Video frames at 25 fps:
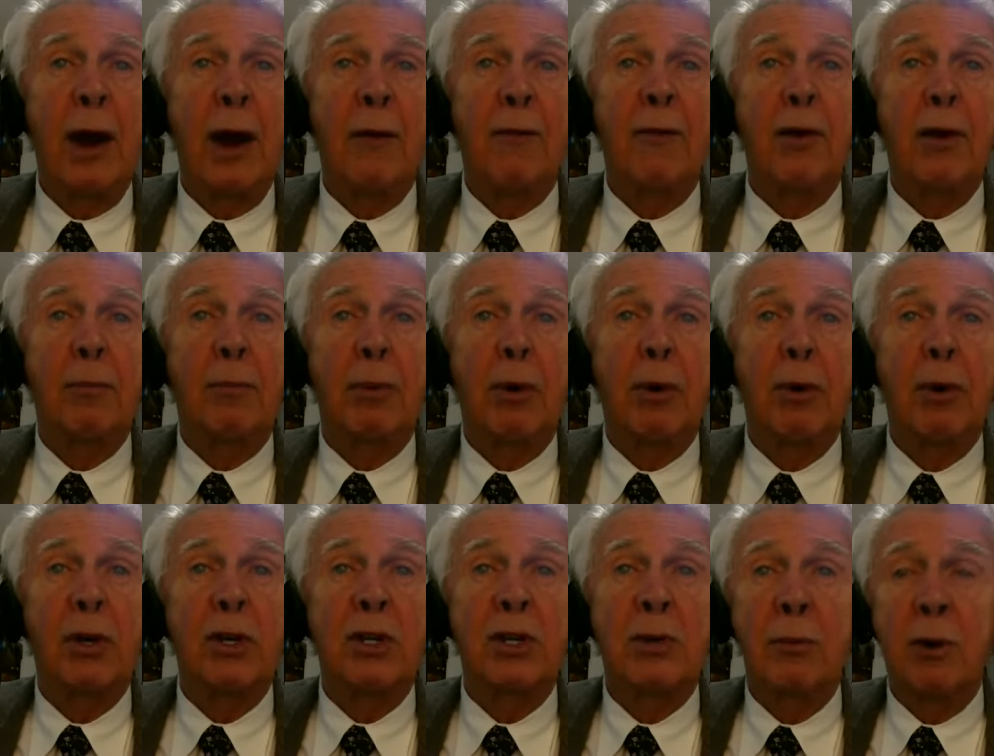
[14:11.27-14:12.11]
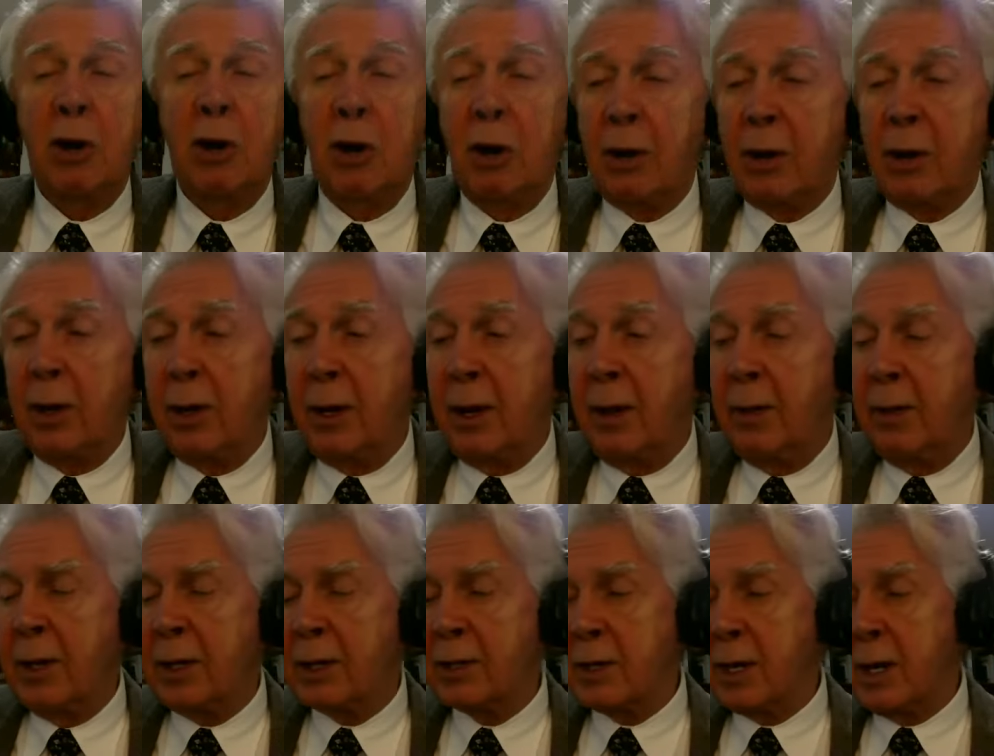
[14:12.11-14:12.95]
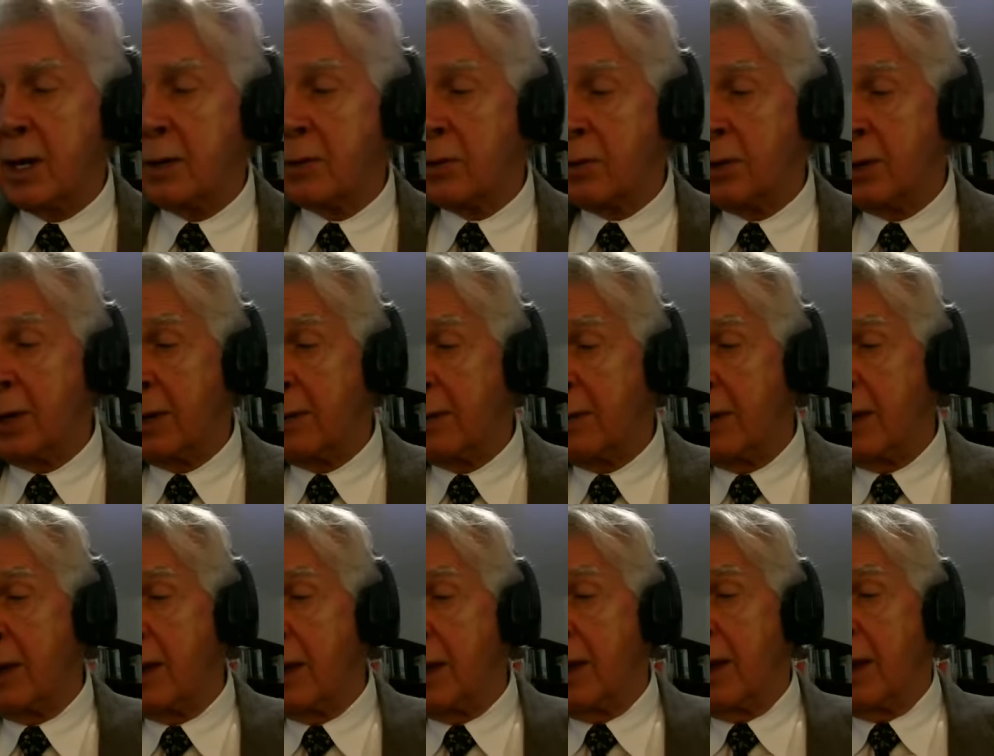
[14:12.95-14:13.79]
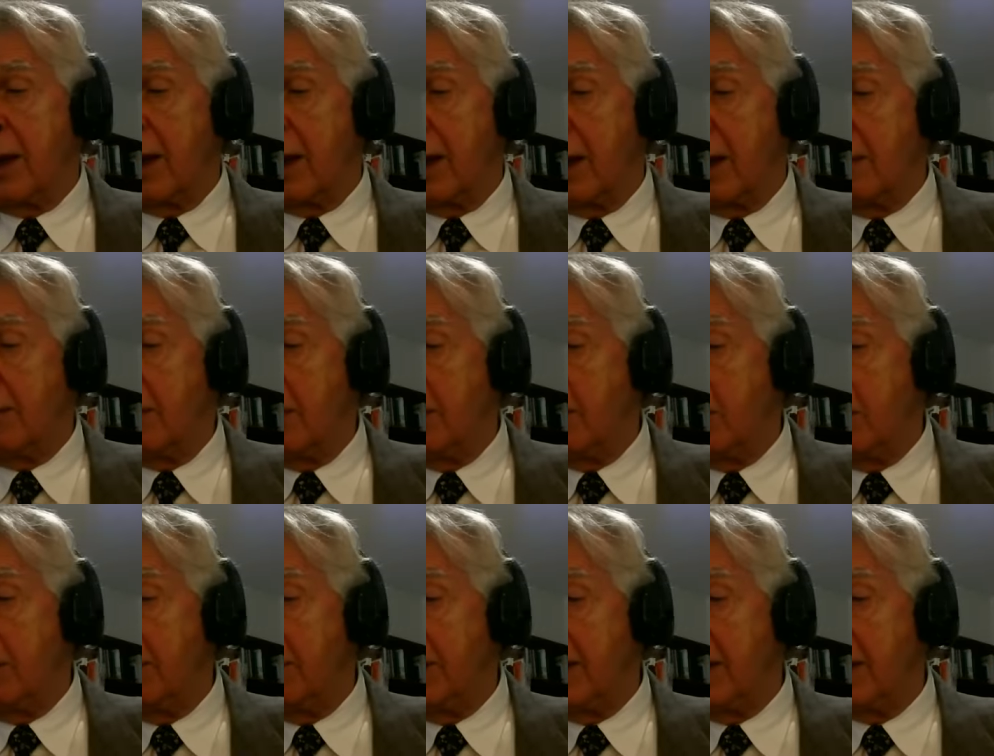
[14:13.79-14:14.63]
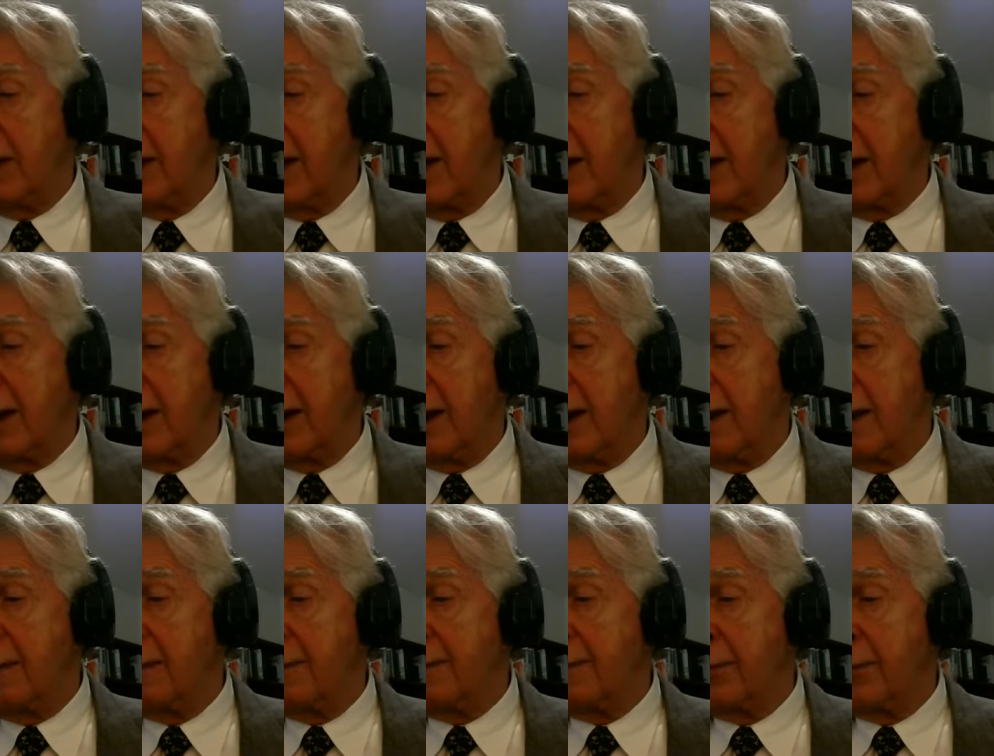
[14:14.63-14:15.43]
every Polish American in this country. Let me repeat that again.